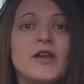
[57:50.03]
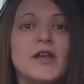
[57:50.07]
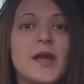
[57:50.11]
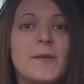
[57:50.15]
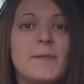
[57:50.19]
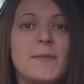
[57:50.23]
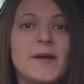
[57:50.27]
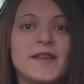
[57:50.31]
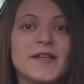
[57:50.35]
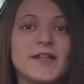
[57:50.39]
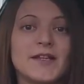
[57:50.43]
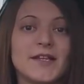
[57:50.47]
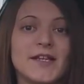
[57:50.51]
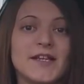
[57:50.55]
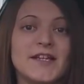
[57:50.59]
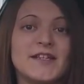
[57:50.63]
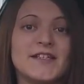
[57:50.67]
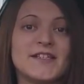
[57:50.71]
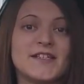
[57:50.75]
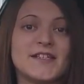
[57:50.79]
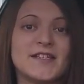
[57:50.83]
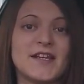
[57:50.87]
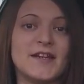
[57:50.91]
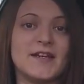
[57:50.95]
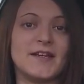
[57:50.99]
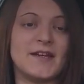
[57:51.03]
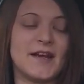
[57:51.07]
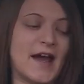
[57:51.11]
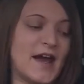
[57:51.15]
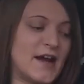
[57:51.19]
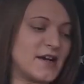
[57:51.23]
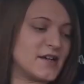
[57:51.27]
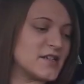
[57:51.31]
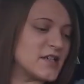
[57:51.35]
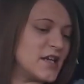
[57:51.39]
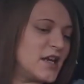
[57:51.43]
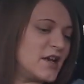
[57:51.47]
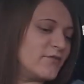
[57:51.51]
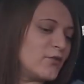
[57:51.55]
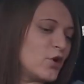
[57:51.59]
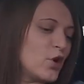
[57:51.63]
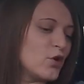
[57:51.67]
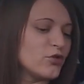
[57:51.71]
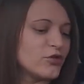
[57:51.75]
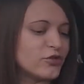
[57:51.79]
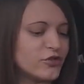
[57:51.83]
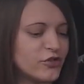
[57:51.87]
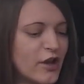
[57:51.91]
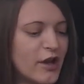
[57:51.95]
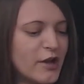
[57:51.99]
nip in the Leeds CeX. And I've
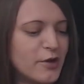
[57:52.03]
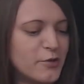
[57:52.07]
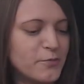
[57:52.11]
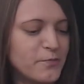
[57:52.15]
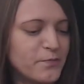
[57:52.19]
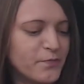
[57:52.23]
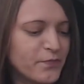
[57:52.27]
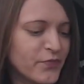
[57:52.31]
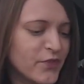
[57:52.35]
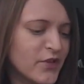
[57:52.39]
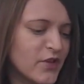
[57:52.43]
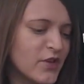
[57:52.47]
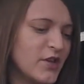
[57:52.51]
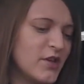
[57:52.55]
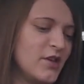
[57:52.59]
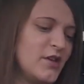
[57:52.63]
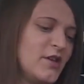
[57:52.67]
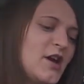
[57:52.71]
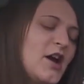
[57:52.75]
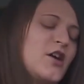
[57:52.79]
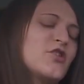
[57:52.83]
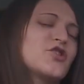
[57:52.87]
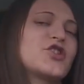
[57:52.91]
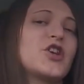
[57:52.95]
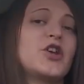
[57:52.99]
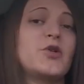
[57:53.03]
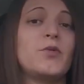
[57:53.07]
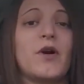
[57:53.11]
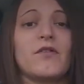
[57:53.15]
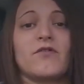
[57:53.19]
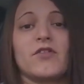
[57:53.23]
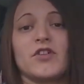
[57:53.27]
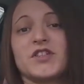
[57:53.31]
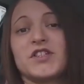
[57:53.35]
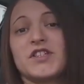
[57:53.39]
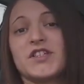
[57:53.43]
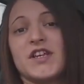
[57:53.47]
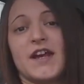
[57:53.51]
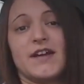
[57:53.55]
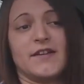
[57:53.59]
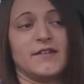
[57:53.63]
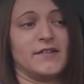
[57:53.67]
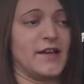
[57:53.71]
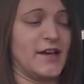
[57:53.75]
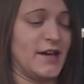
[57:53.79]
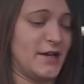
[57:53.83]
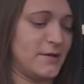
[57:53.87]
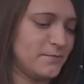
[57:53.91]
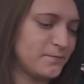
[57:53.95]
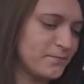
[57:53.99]
also, I'll show you what I've got to take
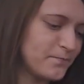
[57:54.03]
there.